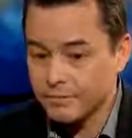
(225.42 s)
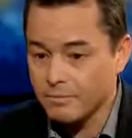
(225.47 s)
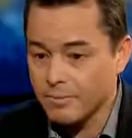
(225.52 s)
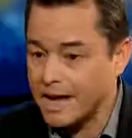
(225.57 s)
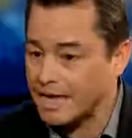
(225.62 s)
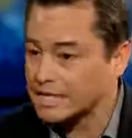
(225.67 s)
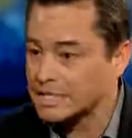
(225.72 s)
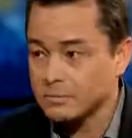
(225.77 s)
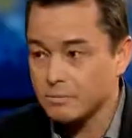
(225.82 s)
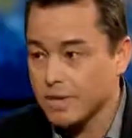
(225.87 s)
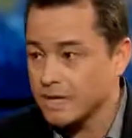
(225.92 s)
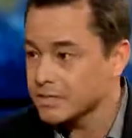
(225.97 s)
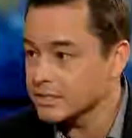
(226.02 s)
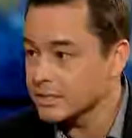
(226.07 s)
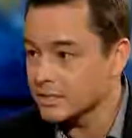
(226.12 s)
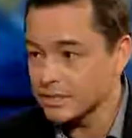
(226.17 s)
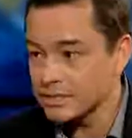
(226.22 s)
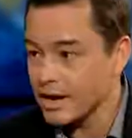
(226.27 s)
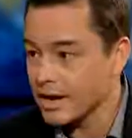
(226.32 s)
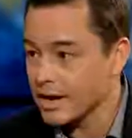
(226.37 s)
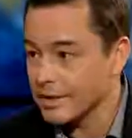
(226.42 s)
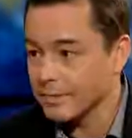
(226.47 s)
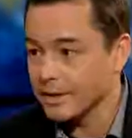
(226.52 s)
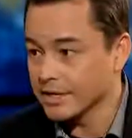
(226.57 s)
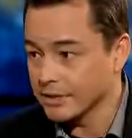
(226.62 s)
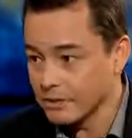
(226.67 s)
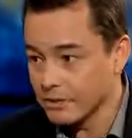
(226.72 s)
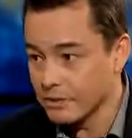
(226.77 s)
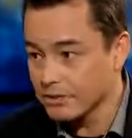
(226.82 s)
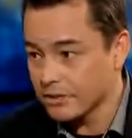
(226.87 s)
maximizing time.
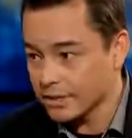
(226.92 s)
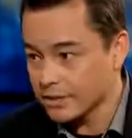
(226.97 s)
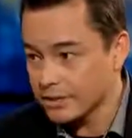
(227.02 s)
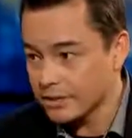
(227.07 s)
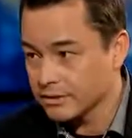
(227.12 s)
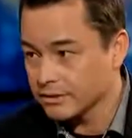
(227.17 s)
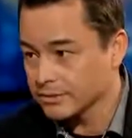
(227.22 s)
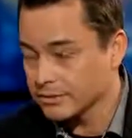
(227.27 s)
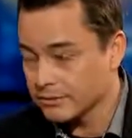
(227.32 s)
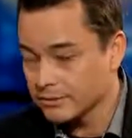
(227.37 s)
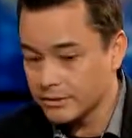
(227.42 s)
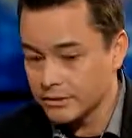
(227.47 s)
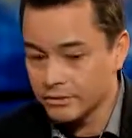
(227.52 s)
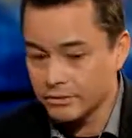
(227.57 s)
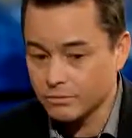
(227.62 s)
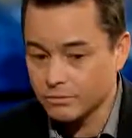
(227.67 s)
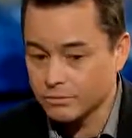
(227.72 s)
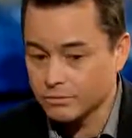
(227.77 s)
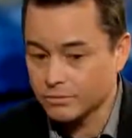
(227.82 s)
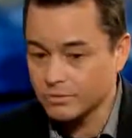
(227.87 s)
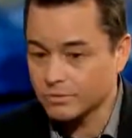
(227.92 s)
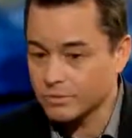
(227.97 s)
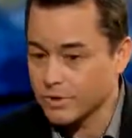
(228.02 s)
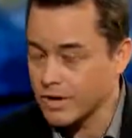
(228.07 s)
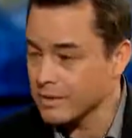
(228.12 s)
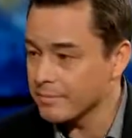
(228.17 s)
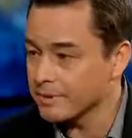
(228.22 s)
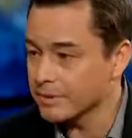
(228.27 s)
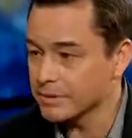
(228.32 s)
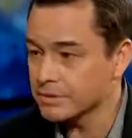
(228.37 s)
I know that the world of
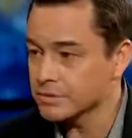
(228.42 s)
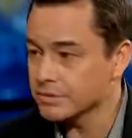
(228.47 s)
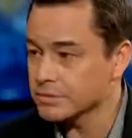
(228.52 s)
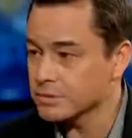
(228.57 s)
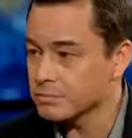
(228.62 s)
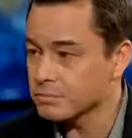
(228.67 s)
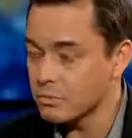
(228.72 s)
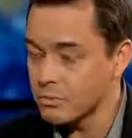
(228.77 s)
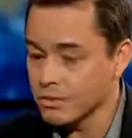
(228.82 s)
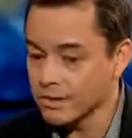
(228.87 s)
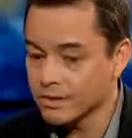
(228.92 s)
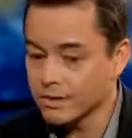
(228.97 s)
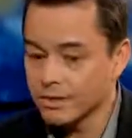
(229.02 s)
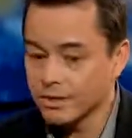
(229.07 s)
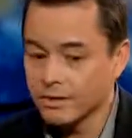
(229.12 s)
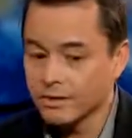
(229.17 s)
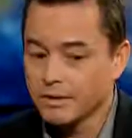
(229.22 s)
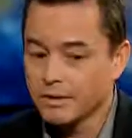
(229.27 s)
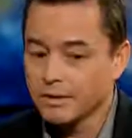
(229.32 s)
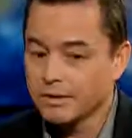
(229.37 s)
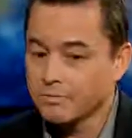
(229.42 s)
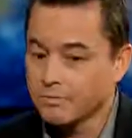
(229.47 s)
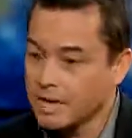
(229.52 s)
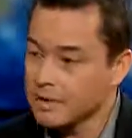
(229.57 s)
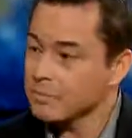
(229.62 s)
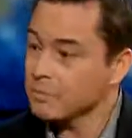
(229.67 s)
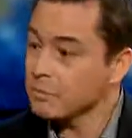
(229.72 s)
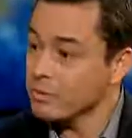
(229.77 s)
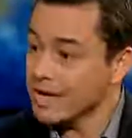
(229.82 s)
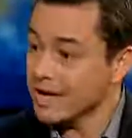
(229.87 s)
Prime Minister is important.
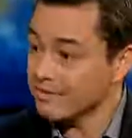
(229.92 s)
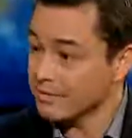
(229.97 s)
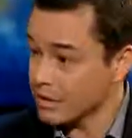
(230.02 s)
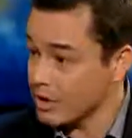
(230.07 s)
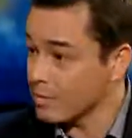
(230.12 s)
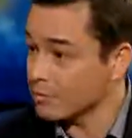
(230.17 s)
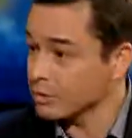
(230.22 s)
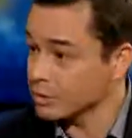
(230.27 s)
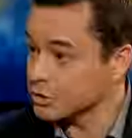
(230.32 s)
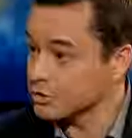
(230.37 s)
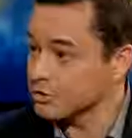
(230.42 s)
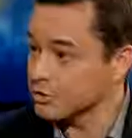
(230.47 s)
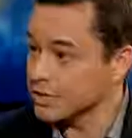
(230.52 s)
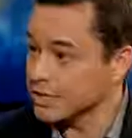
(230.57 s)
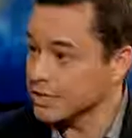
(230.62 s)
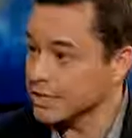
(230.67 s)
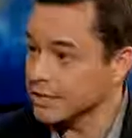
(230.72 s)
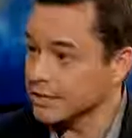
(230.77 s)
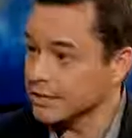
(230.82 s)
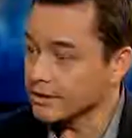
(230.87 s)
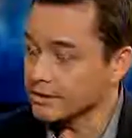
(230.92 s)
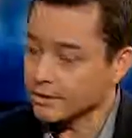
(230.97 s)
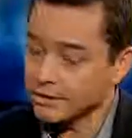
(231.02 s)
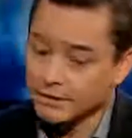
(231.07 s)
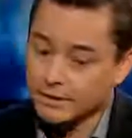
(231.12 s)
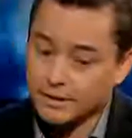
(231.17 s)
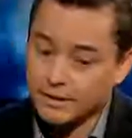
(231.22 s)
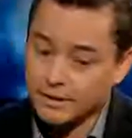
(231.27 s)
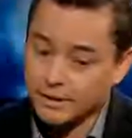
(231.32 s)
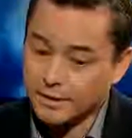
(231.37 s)
Maybe we have an opportunity here.
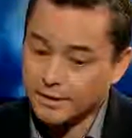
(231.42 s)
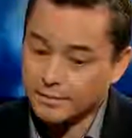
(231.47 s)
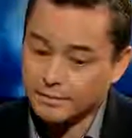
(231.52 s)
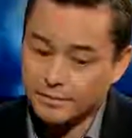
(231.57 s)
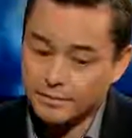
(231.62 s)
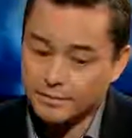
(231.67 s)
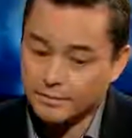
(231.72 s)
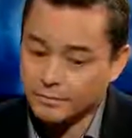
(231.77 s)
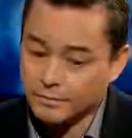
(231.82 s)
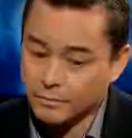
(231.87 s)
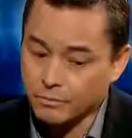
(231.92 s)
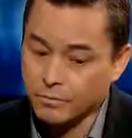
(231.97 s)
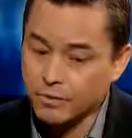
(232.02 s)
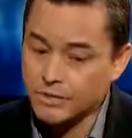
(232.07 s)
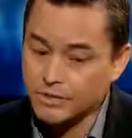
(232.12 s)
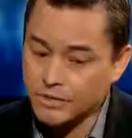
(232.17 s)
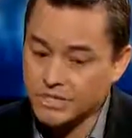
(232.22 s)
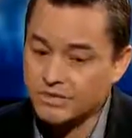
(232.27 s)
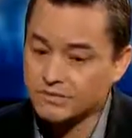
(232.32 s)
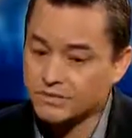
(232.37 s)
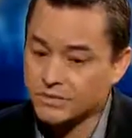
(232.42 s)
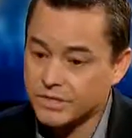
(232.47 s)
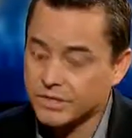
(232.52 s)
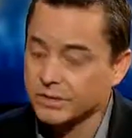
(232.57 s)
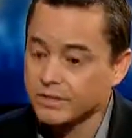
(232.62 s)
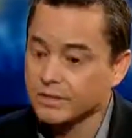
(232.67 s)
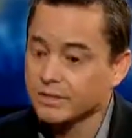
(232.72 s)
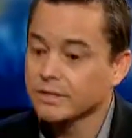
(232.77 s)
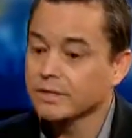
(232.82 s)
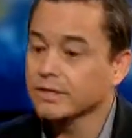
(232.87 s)
And one chief
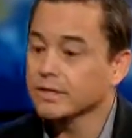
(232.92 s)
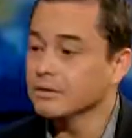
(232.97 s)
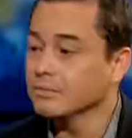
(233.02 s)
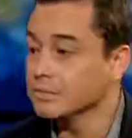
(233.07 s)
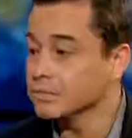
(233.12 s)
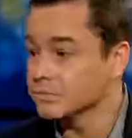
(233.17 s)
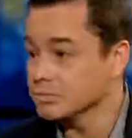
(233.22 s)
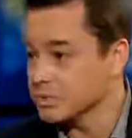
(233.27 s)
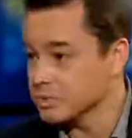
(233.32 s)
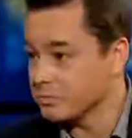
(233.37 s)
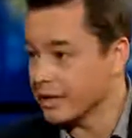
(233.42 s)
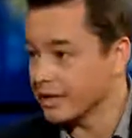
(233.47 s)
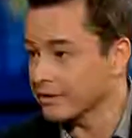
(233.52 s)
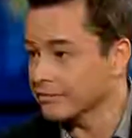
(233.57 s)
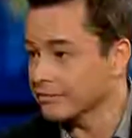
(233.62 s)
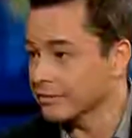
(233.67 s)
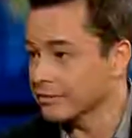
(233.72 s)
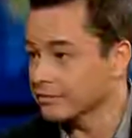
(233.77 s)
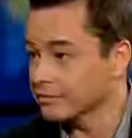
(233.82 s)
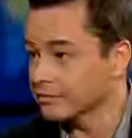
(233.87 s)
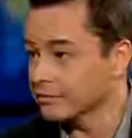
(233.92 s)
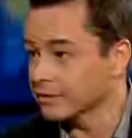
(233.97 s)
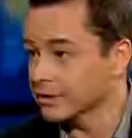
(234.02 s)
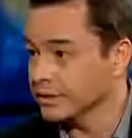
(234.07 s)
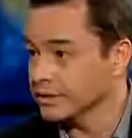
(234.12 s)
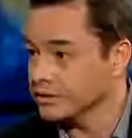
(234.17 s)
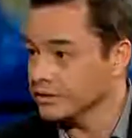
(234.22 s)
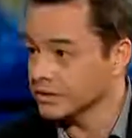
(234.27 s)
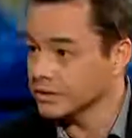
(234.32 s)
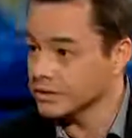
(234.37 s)
said it was respectful,
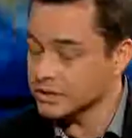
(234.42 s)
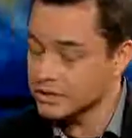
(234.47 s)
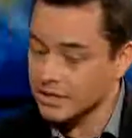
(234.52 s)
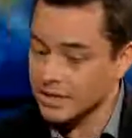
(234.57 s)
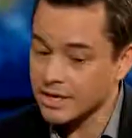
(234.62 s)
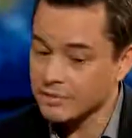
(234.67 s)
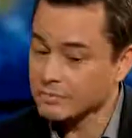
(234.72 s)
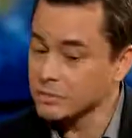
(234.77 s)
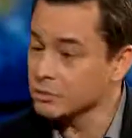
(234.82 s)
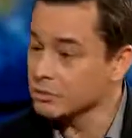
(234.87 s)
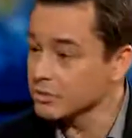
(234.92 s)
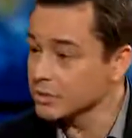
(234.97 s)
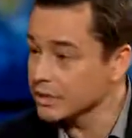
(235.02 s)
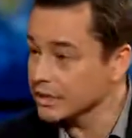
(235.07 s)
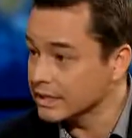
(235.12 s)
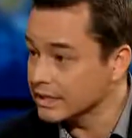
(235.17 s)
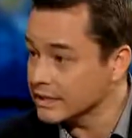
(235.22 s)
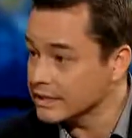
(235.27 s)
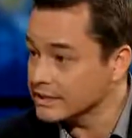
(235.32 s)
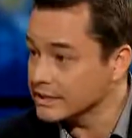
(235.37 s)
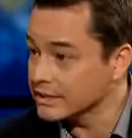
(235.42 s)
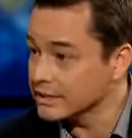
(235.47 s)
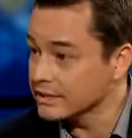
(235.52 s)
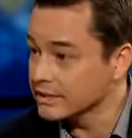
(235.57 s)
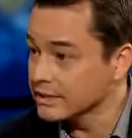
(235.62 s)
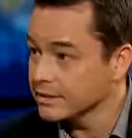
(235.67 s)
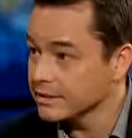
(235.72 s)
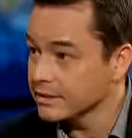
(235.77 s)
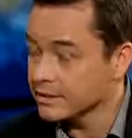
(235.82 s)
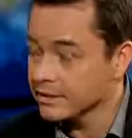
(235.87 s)
that he took the time to really
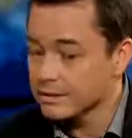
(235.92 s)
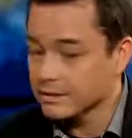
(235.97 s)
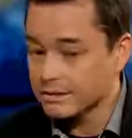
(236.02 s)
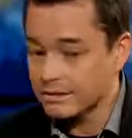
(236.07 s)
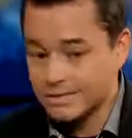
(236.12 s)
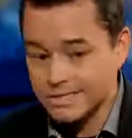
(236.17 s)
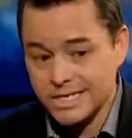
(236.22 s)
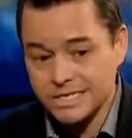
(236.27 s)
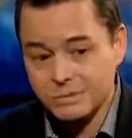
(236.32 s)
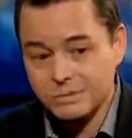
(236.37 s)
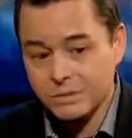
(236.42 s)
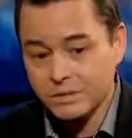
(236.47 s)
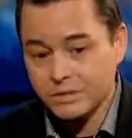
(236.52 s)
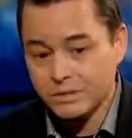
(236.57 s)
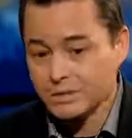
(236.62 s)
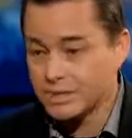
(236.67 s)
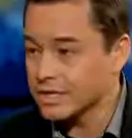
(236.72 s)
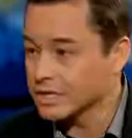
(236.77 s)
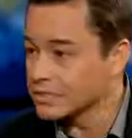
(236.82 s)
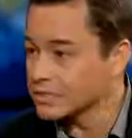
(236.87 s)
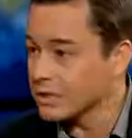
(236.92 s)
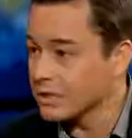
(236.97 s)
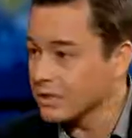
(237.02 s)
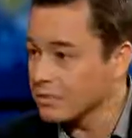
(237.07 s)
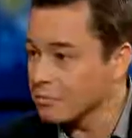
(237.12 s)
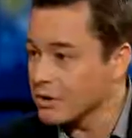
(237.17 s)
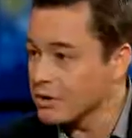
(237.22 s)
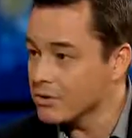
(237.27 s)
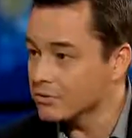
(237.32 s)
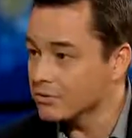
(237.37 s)
listen, because that's what learning is
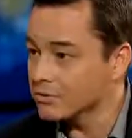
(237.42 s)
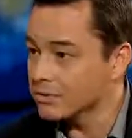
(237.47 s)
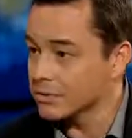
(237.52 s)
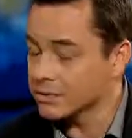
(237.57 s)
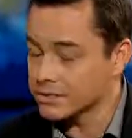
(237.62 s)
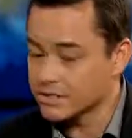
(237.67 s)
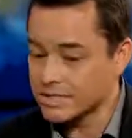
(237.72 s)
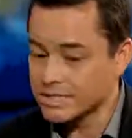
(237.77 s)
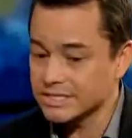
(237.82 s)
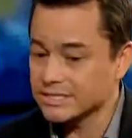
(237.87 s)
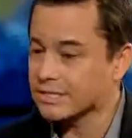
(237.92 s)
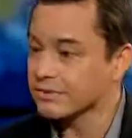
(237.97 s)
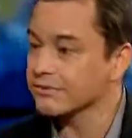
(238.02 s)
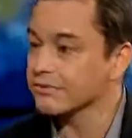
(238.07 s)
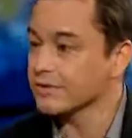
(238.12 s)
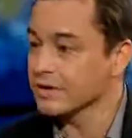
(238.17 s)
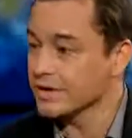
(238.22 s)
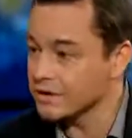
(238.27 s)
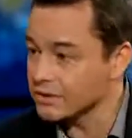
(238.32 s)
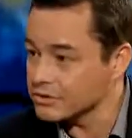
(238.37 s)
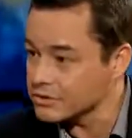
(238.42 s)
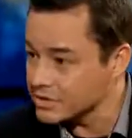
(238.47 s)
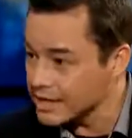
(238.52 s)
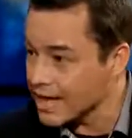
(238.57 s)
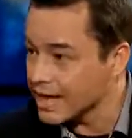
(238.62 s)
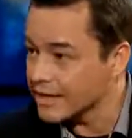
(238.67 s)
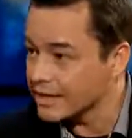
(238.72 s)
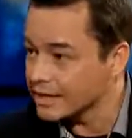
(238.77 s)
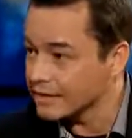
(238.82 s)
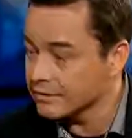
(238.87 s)
all about. It's listening for
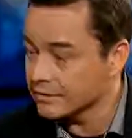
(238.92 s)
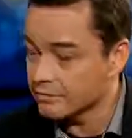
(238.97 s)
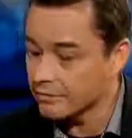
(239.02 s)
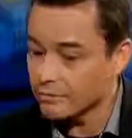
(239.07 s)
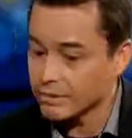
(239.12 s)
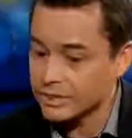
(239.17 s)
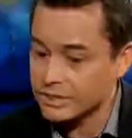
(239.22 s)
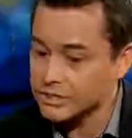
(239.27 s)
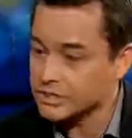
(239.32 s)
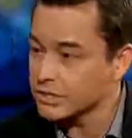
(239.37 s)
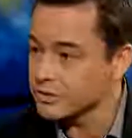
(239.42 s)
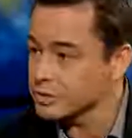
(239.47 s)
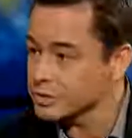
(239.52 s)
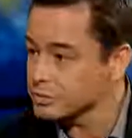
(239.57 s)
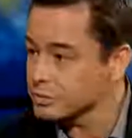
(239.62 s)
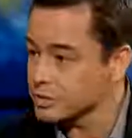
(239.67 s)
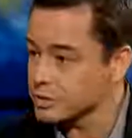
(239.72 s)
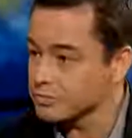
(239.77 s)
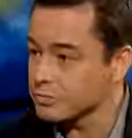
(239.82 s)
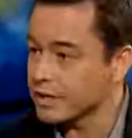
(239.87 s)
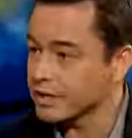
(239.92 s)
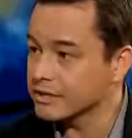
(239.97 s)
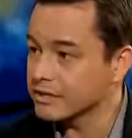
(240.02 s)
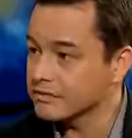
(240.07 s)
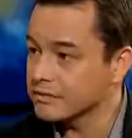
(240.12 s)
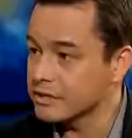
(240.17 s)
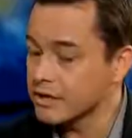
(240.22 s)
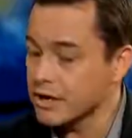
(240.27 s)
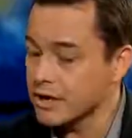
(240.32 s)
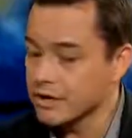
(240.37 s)
understanding what each other's
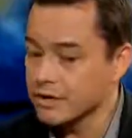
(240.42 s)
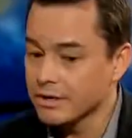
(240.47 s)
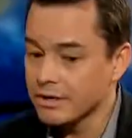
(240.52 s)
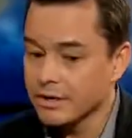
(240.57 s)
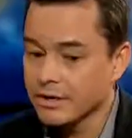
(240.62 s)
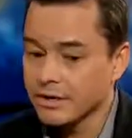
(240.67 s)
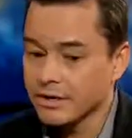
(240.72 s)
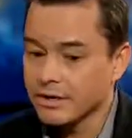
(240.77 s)
perspectives are.